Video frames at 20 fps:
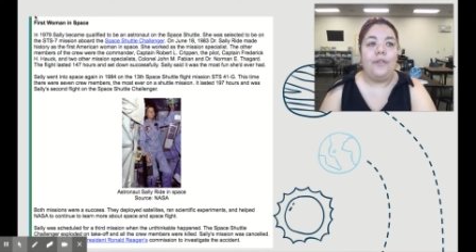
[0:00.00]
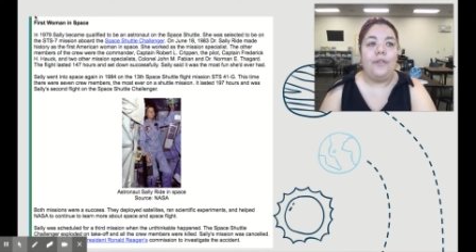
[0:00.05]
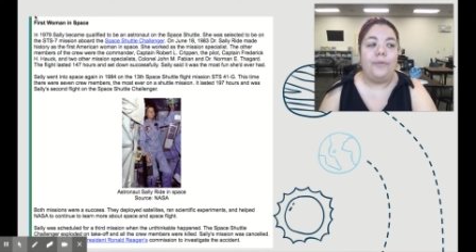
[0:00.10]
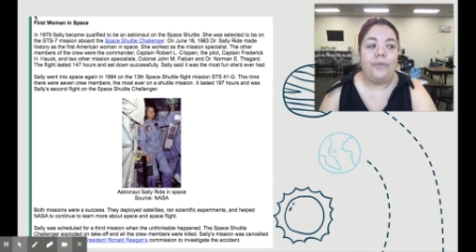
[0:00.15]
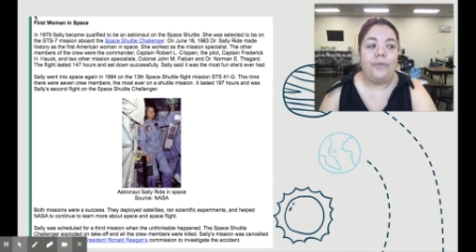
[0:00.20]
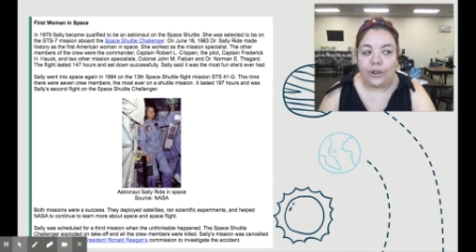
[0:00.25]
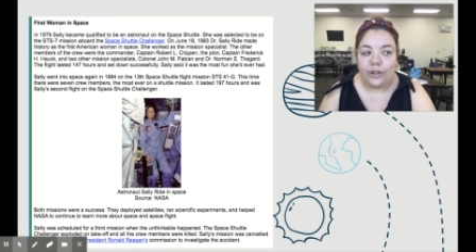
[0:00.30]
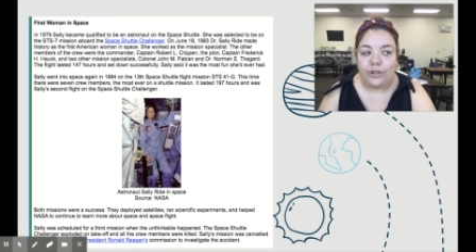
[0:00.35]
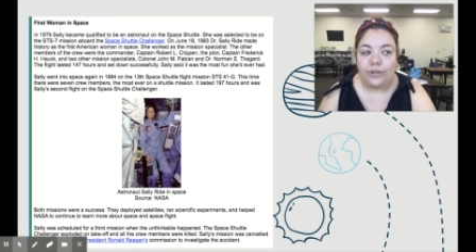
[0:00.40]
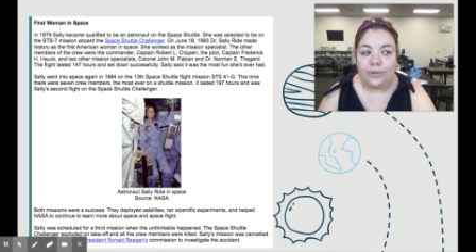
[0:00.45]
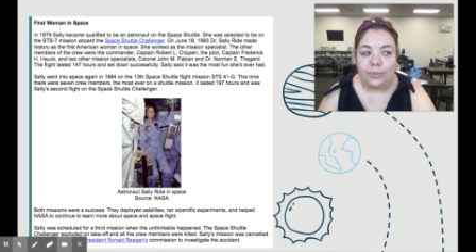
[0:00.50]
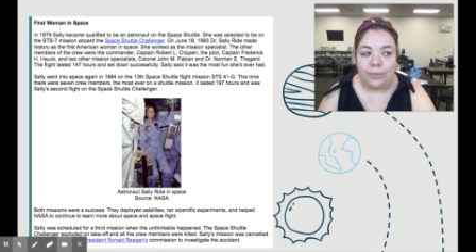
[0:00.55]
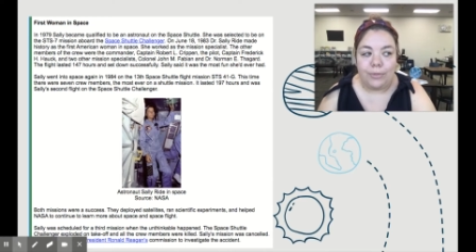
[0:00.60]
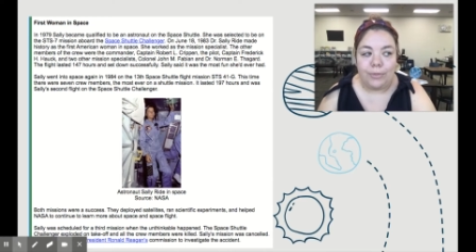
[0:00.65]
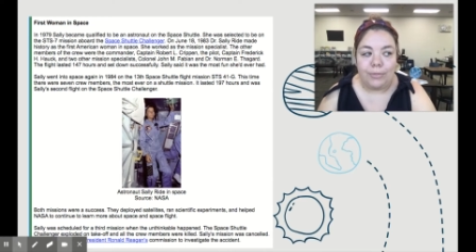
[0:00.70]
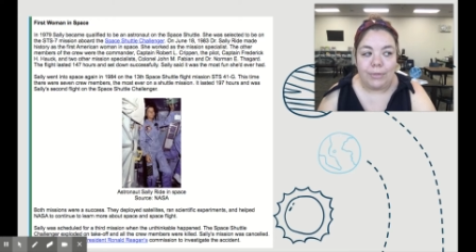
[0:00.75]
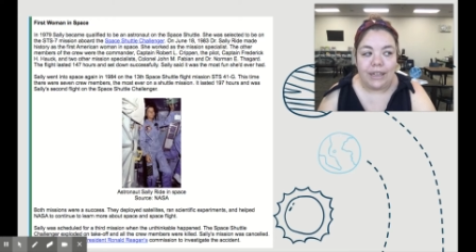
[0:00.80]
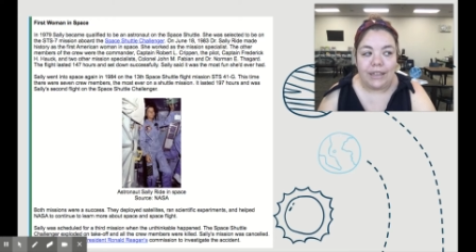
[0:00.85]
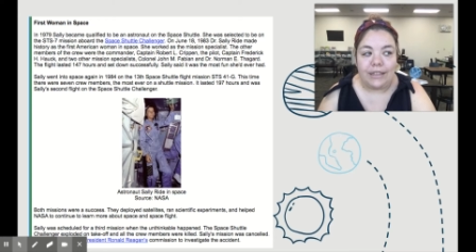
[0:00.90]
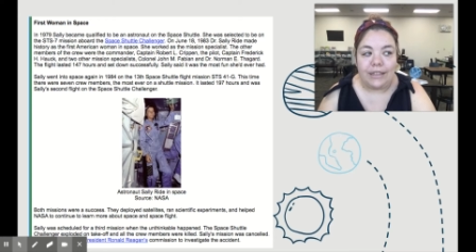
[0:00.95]
First
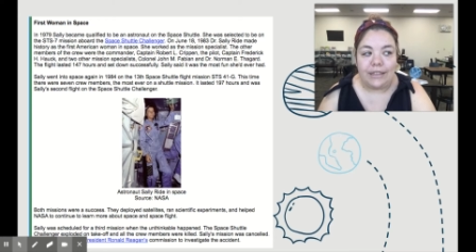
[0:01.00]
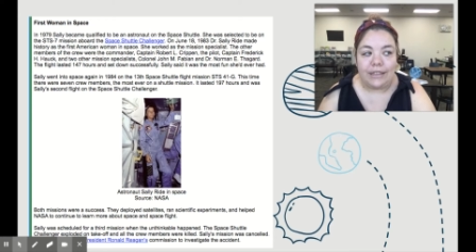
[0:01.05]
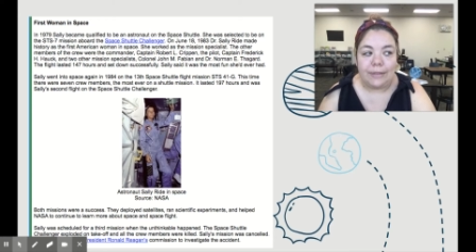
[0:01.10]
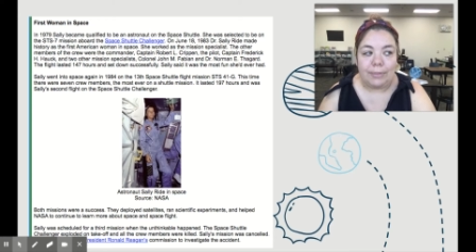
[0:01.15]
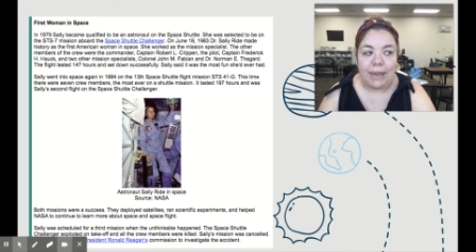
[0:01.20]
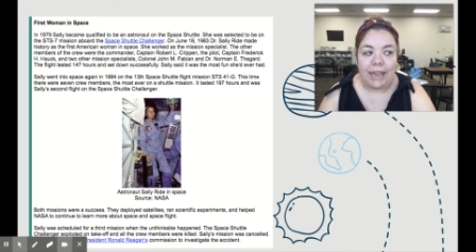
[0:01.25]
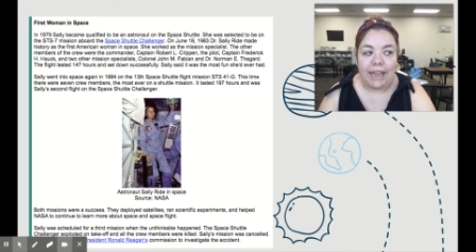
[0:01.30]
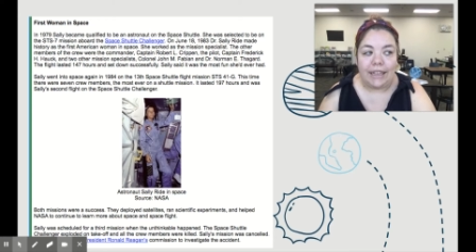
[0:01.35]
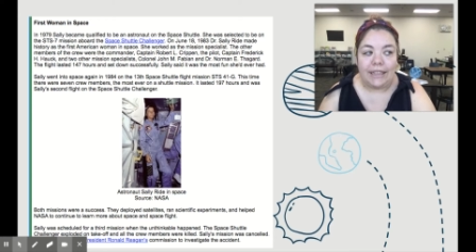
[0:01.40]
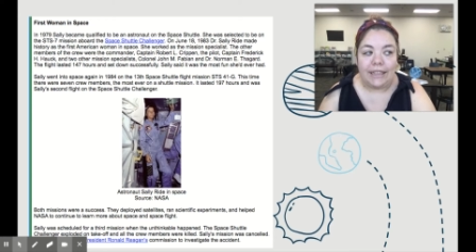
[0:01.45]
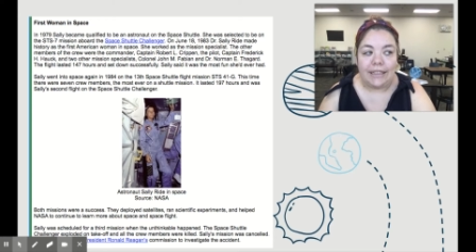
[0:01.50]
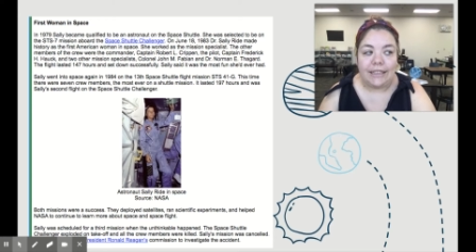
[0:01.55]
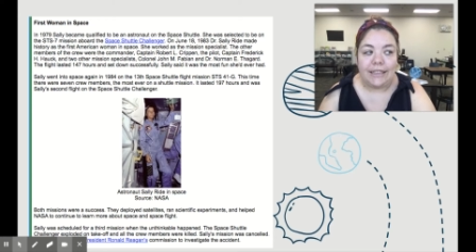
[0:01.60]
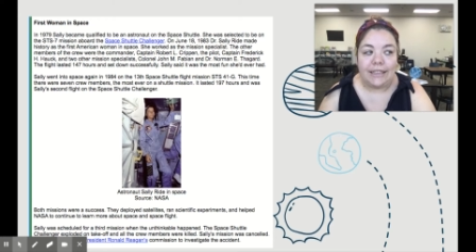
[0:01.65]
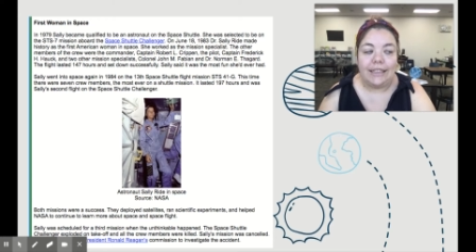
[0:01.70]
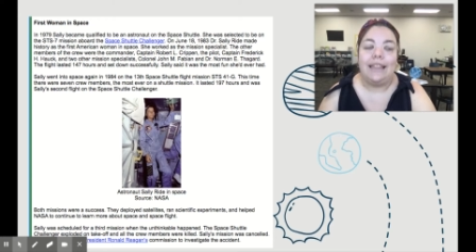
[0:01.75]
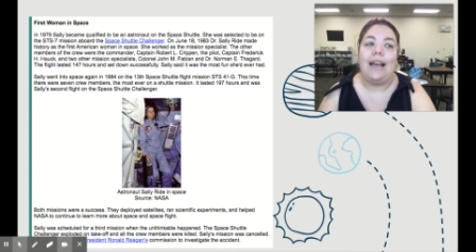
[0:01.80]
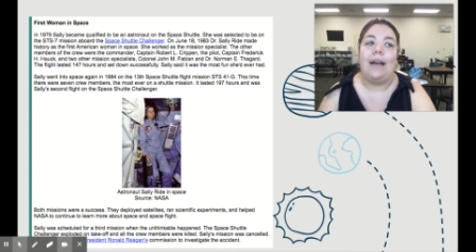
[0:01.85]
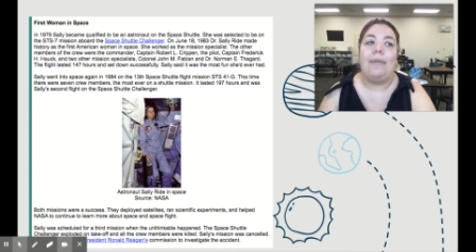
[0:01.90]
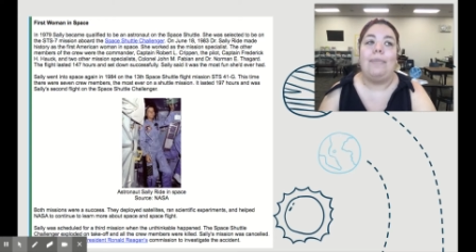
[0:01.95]
Woman in Space.
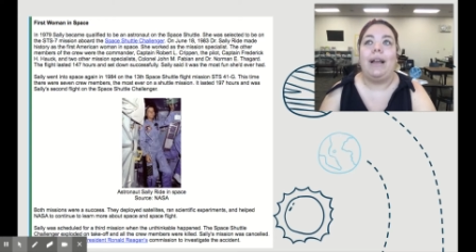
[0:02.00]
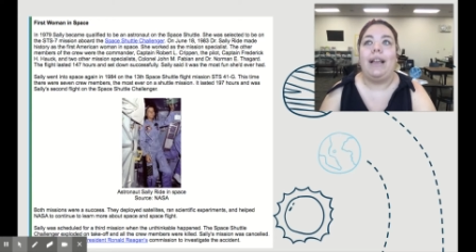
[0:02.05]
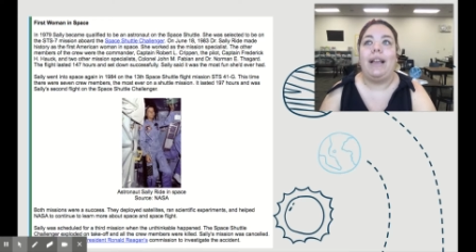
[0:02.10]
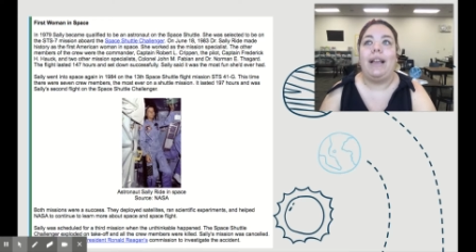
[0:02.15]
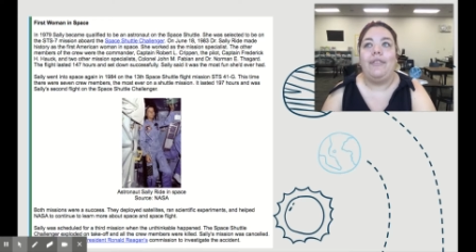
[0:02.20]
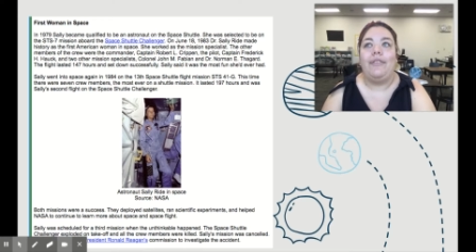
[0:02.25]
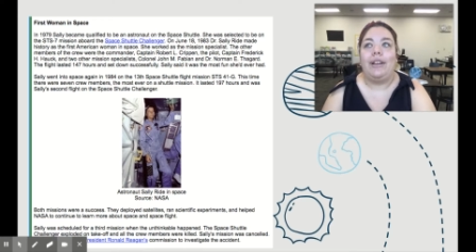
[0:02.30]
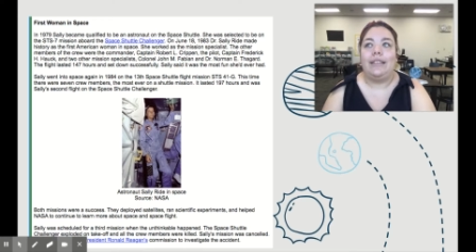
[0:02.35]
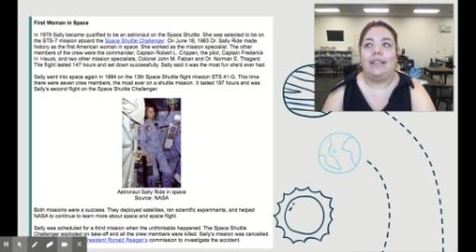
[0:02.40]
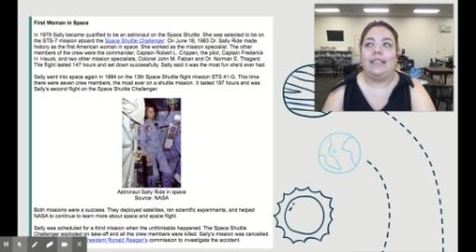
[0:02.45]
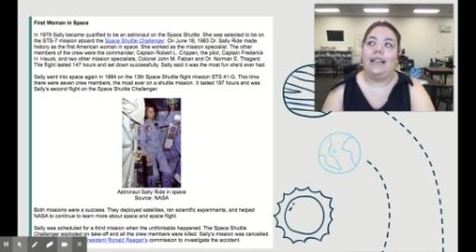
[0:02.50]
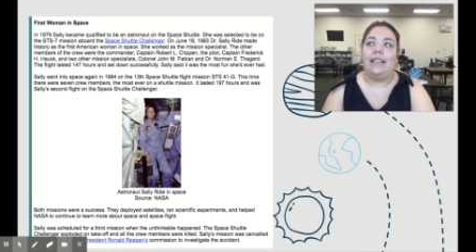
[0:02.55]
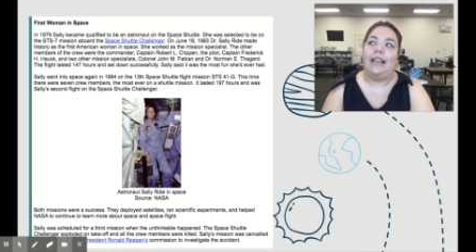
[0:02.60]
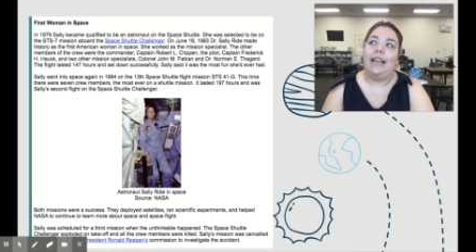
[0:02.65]
That might give us